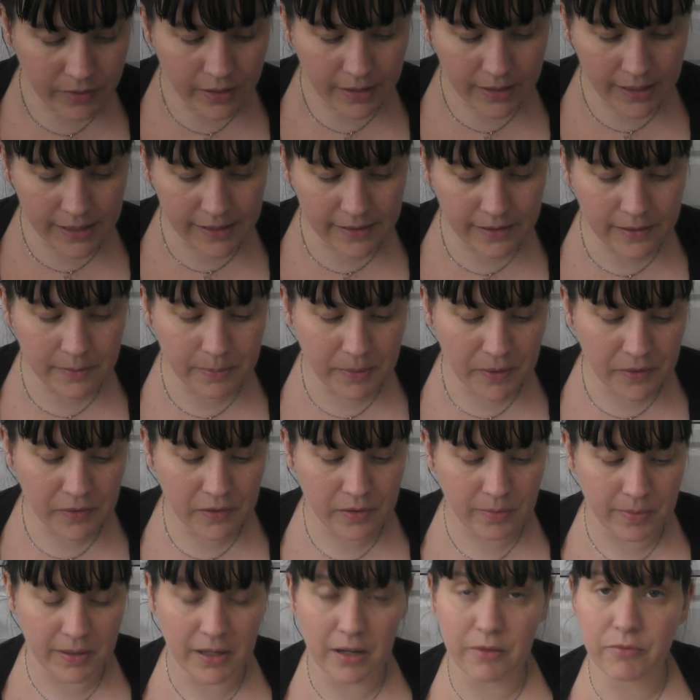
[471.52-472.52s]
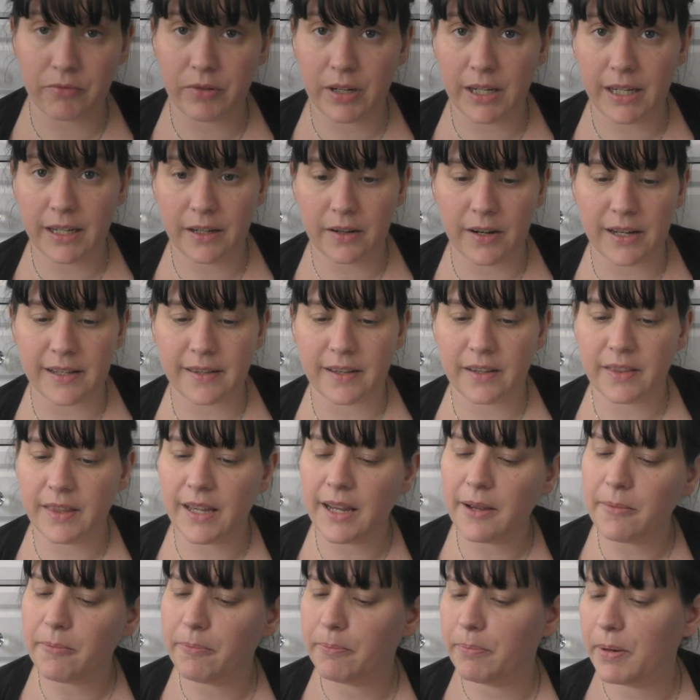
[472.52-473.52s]
these are supposed to be like really nice I
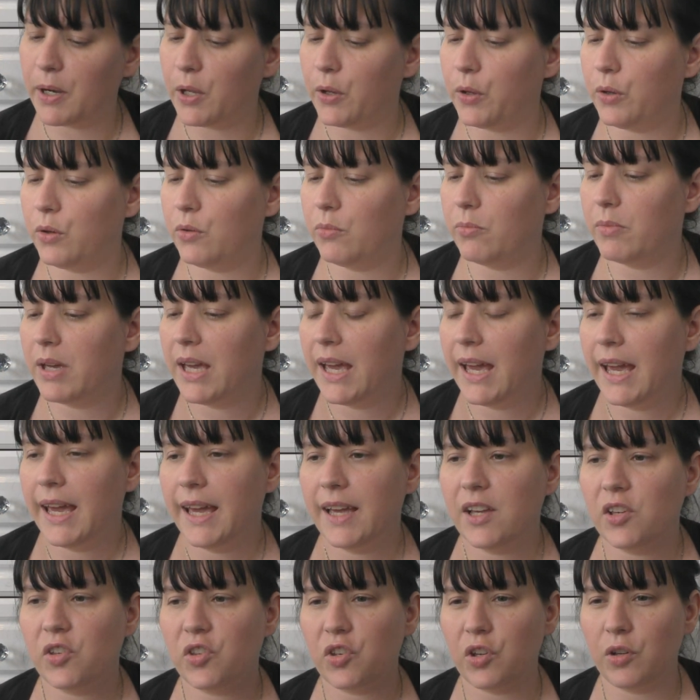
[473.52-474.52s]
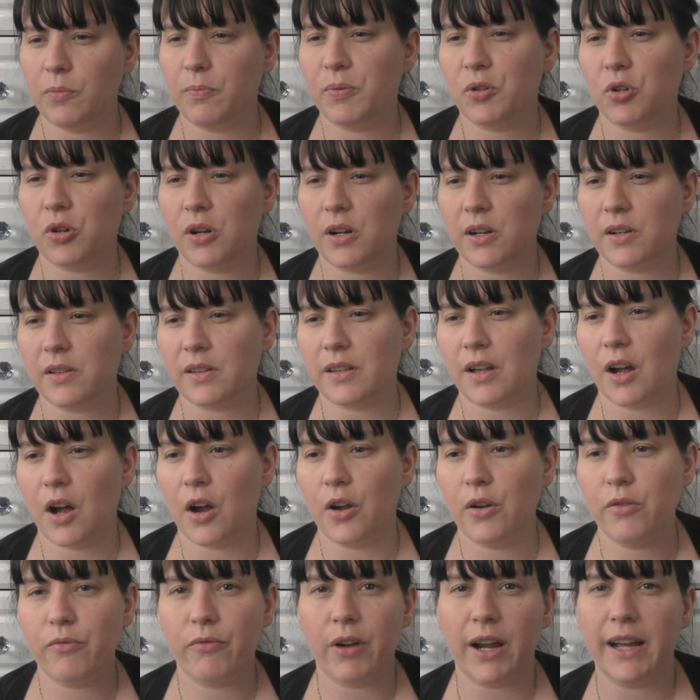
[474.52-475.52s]
think Bloom is Superdrug's like
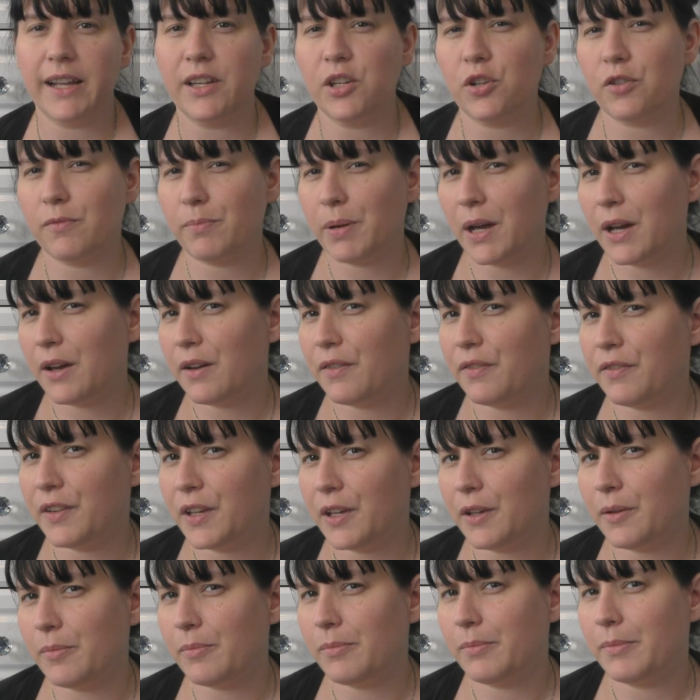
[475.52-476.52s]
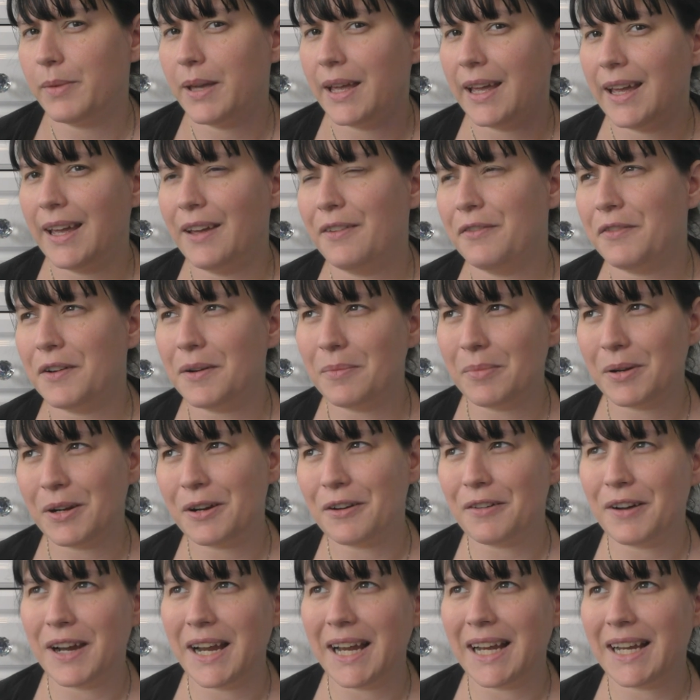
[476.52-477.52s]
own range of perfume if I'm
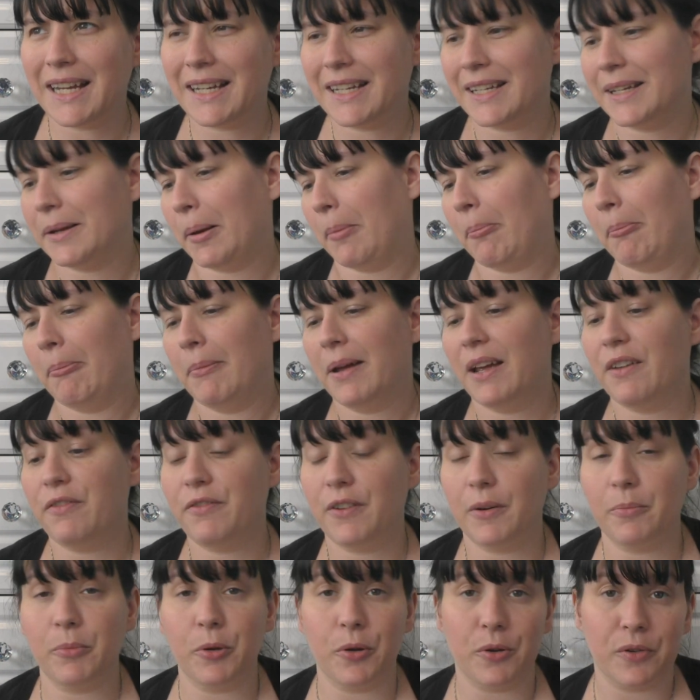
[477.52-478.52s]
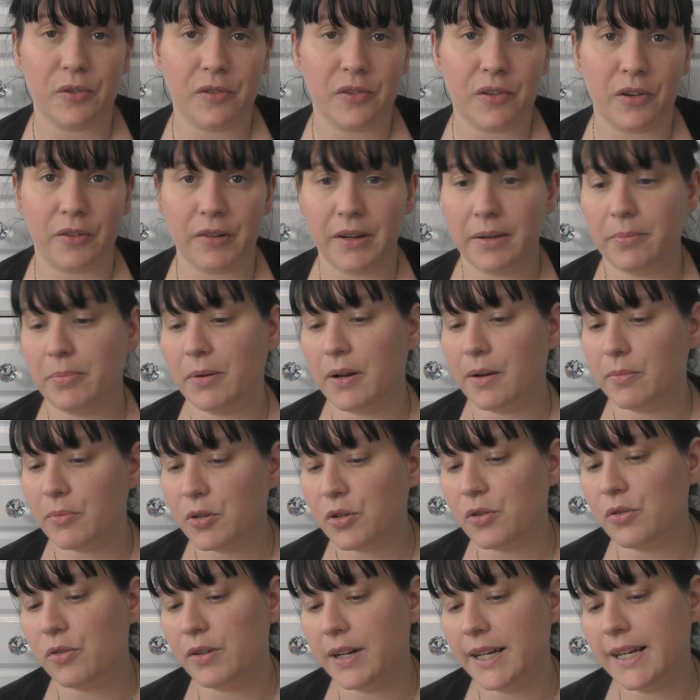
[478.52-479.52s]
correct if I'm not sorry but I'm
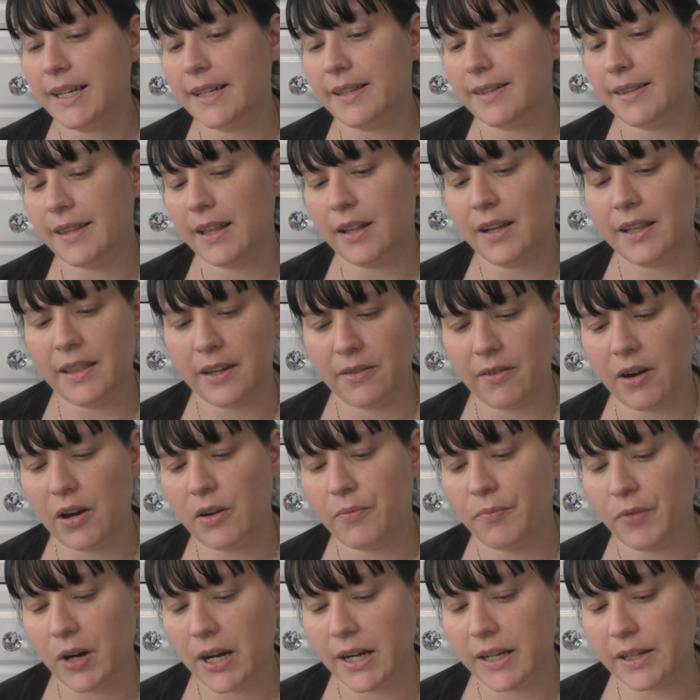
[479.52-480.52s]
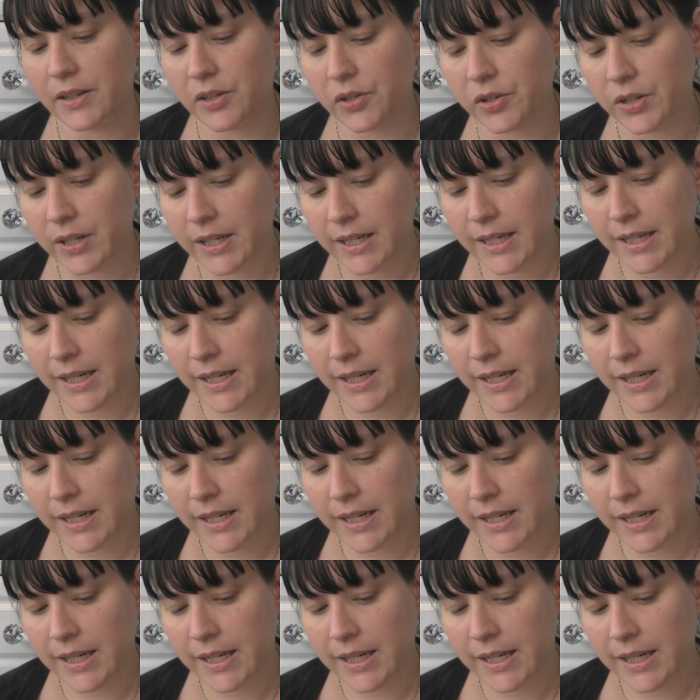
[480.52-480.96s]
sure it is they're like their own range